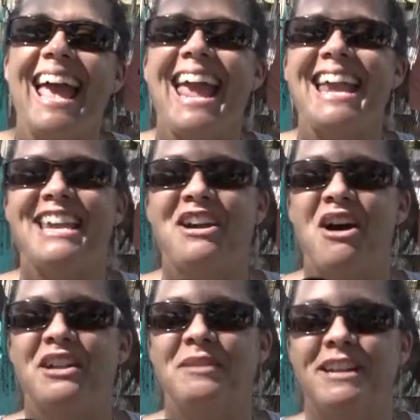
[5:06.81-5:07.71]
Hey, Key
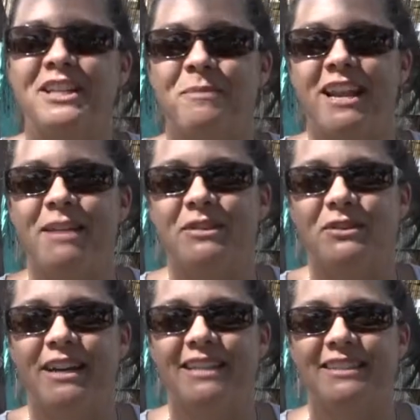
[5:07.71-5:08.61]
Colony Beach. My name is
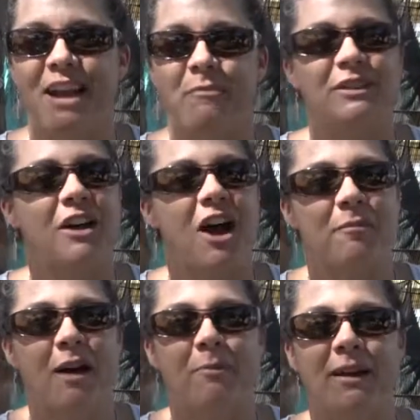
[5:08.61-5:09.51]
Chris, and I'm with Dog
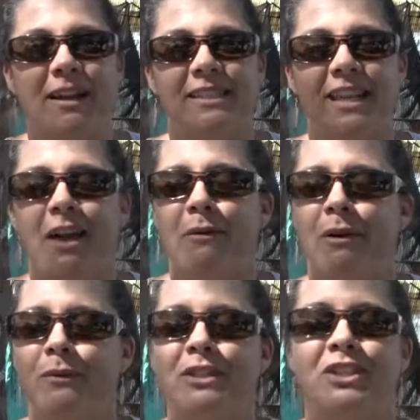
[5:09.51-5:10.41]
Paw Prints, and I
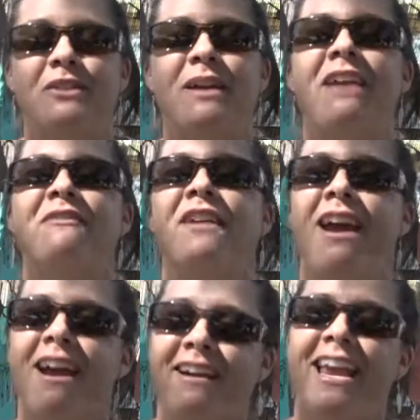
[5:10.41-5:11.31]
want to wish you a
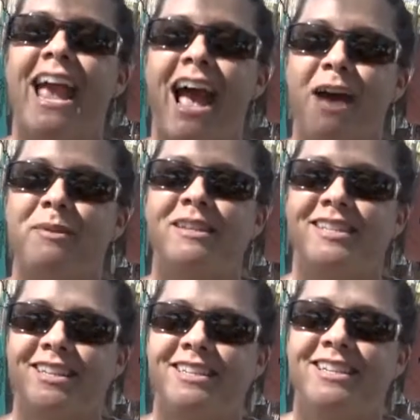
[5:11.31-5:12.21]
very happy
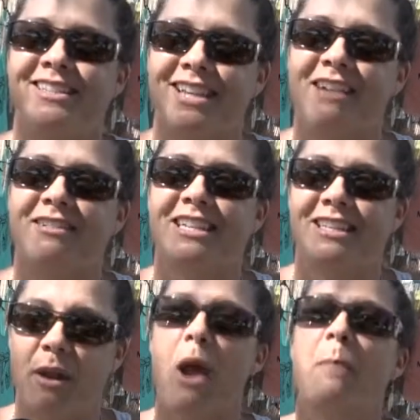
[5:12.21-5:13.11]

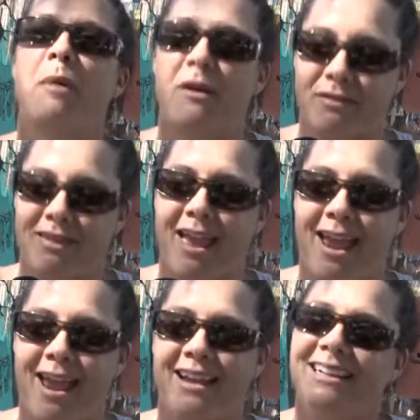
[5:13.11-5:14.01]
62nd
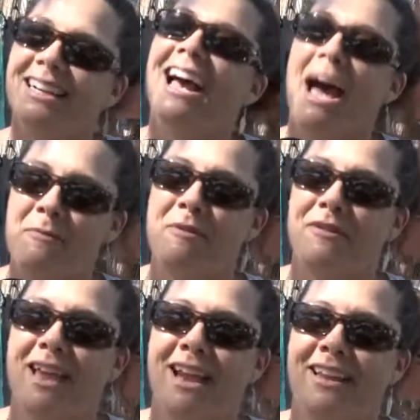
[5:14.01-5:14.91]
birthday. Happy
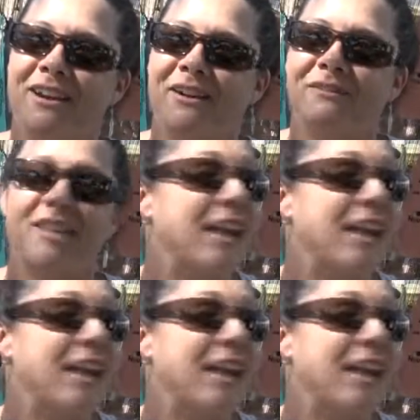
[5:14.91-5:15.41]
birthday to you.